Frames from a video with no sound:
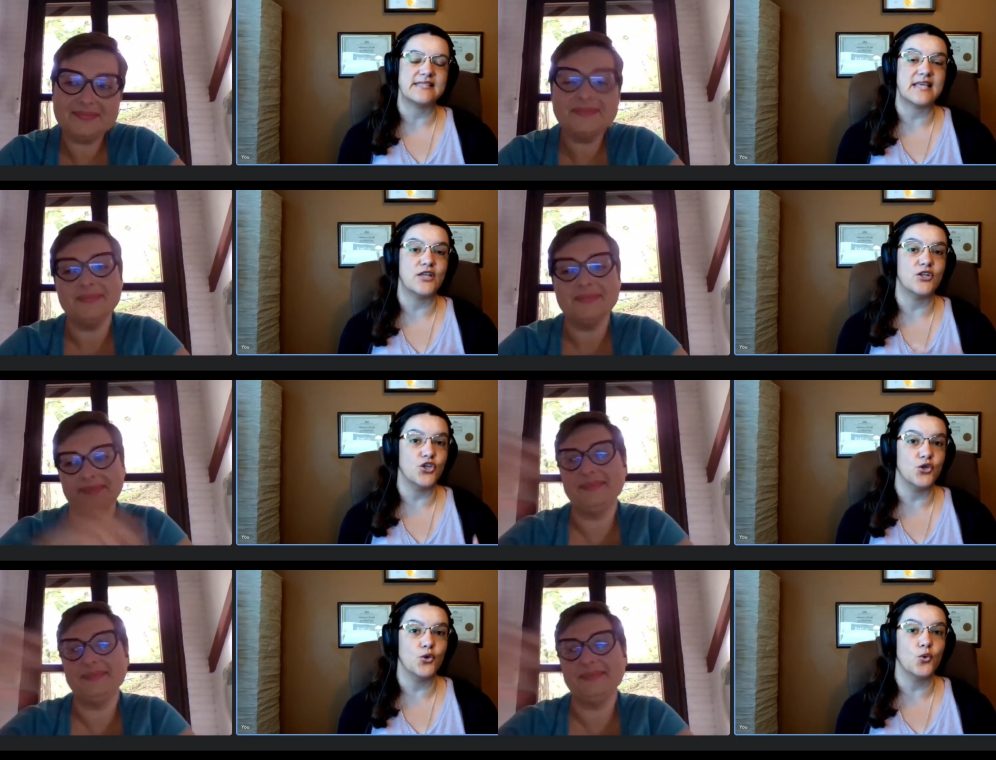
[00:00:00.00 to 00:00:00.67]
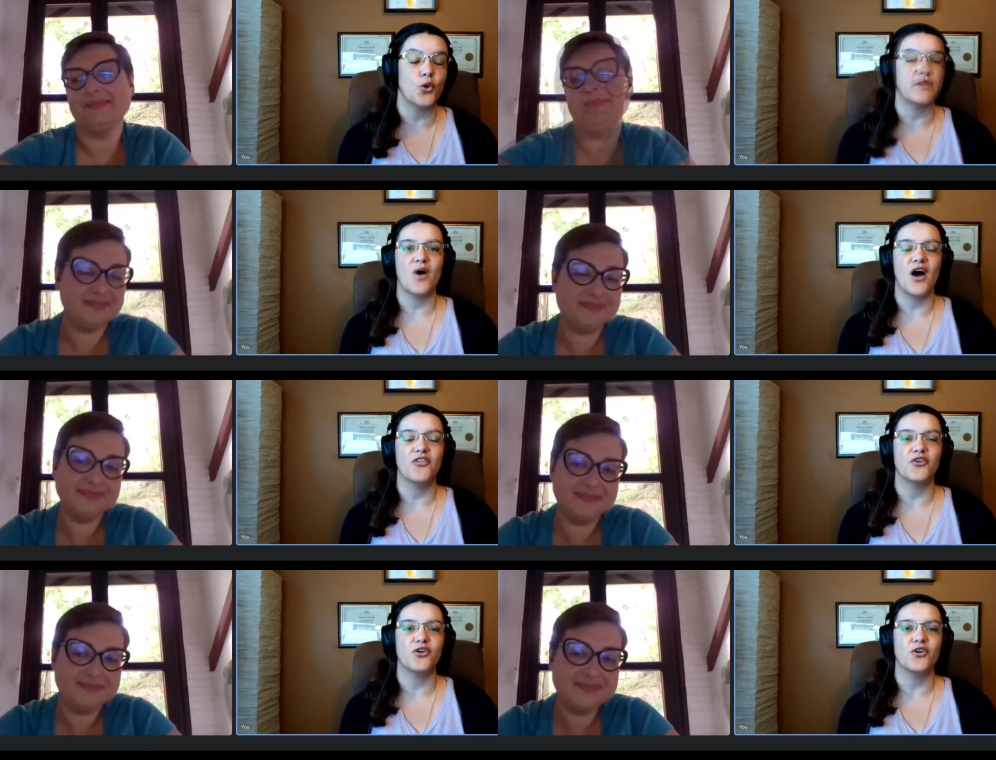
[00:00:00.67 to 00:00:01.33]
Speaker 1: uh, new or the
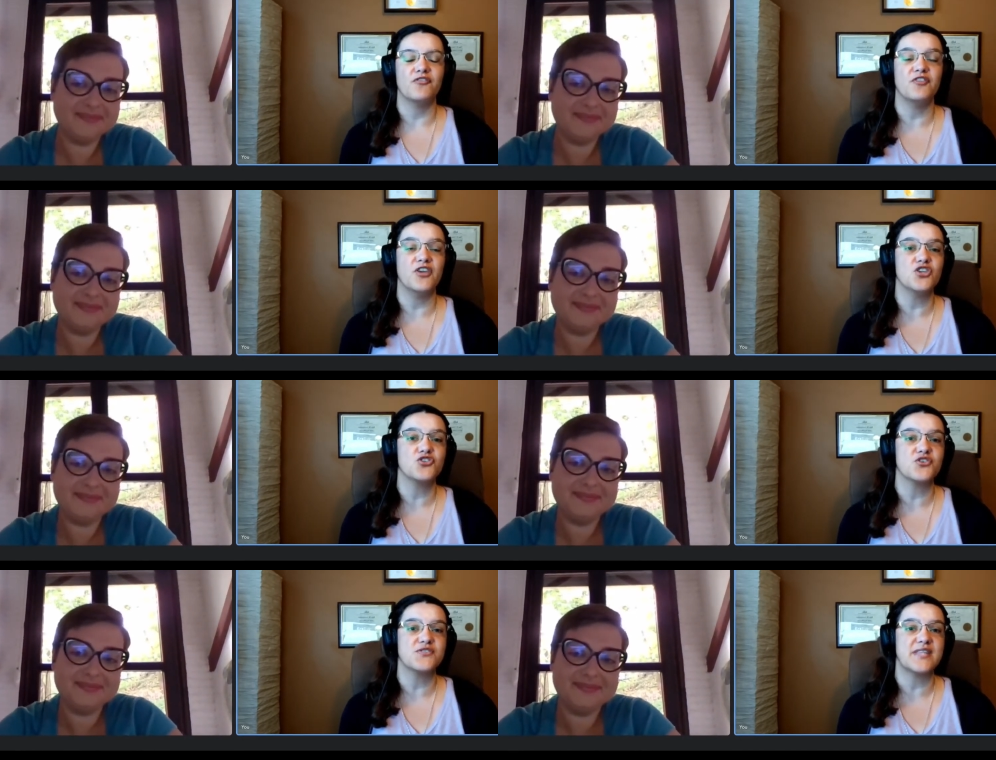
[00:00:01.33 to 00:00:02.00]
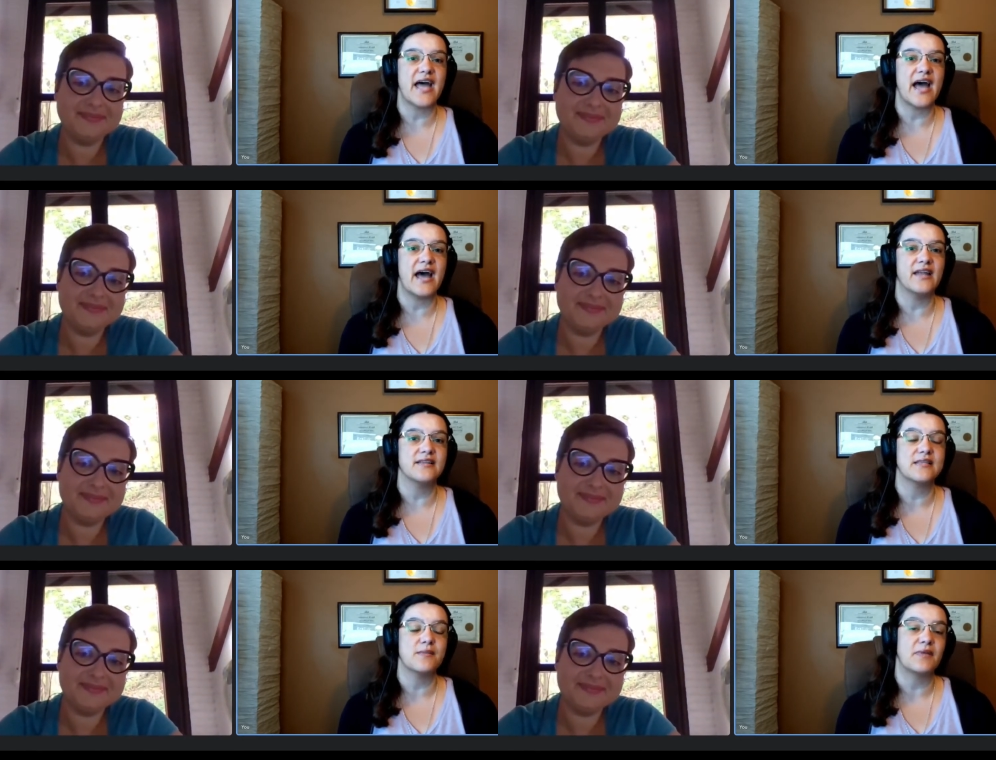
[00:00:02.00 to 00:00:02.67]
other features that
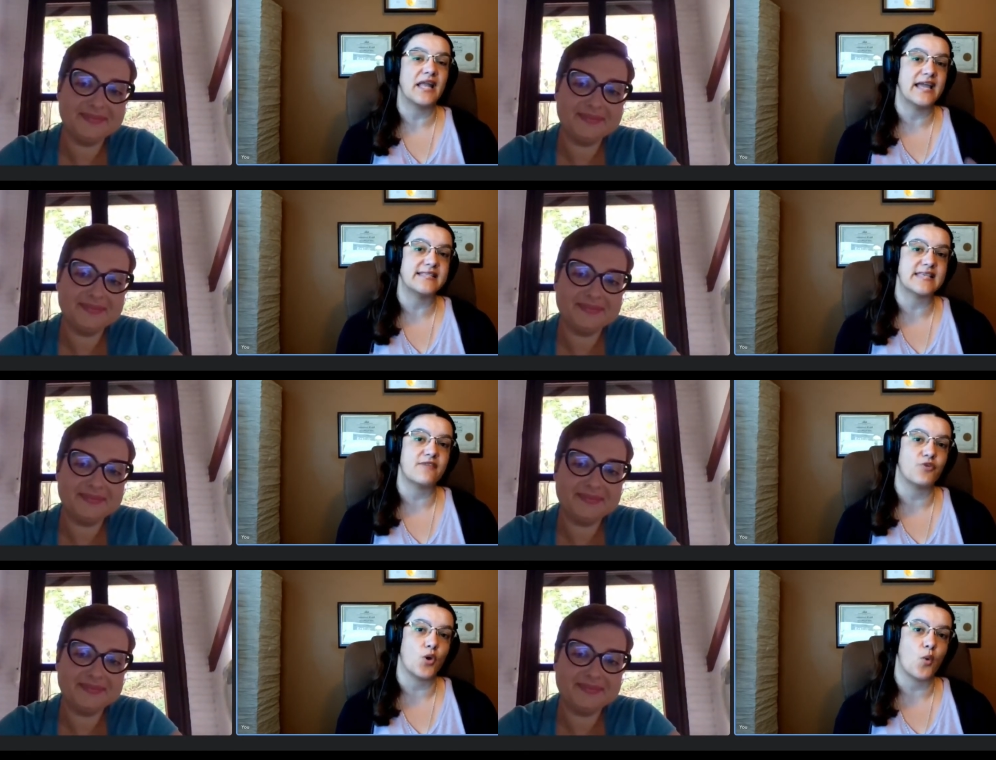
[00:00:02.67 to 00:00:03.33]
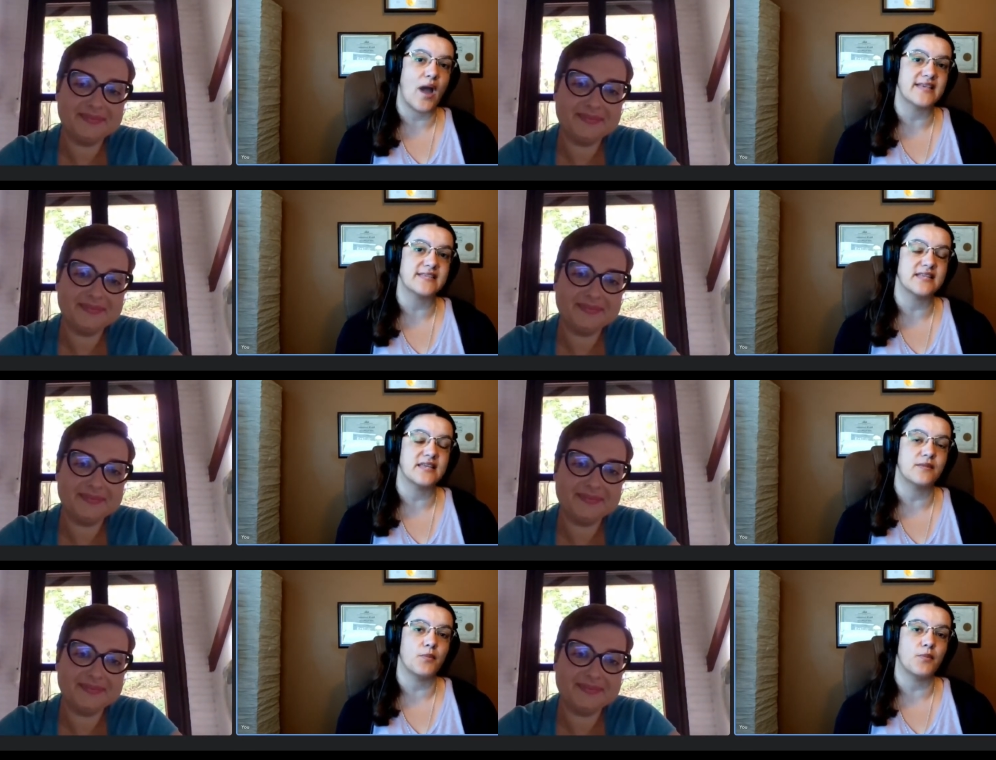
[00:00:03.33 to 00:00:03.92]
some clients have requested,